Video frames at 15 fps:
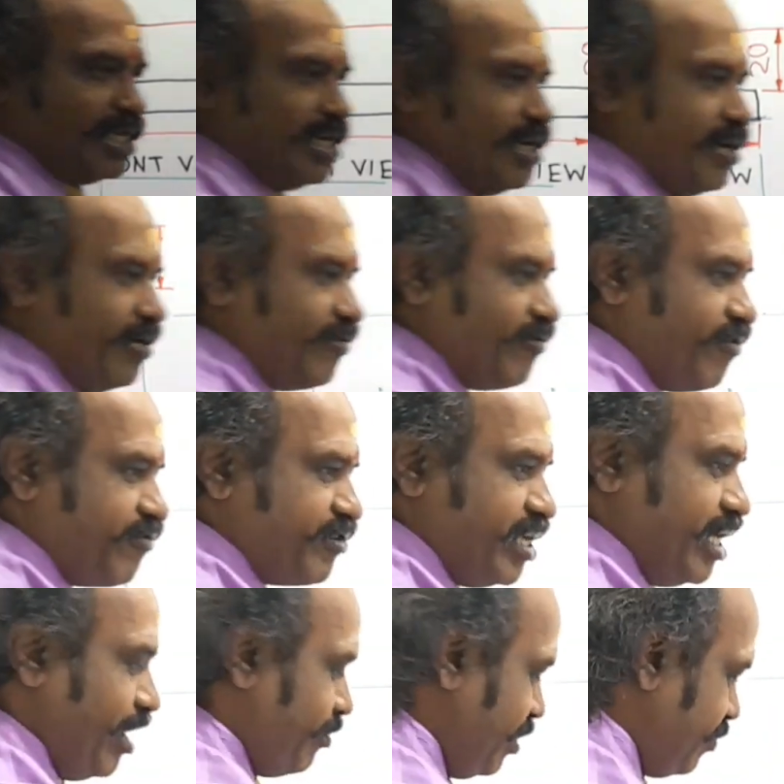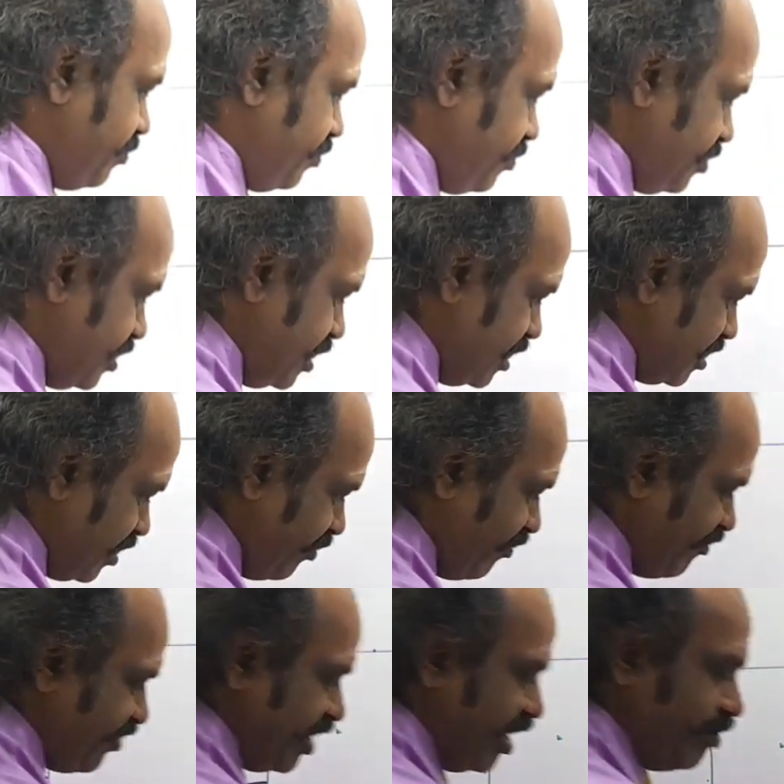50 mm. This is the
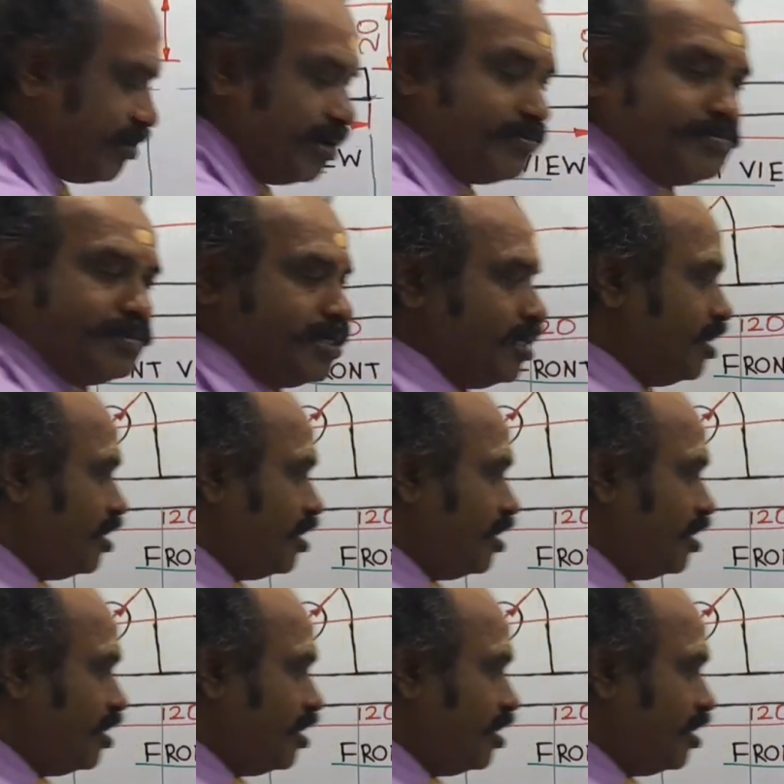50 mm.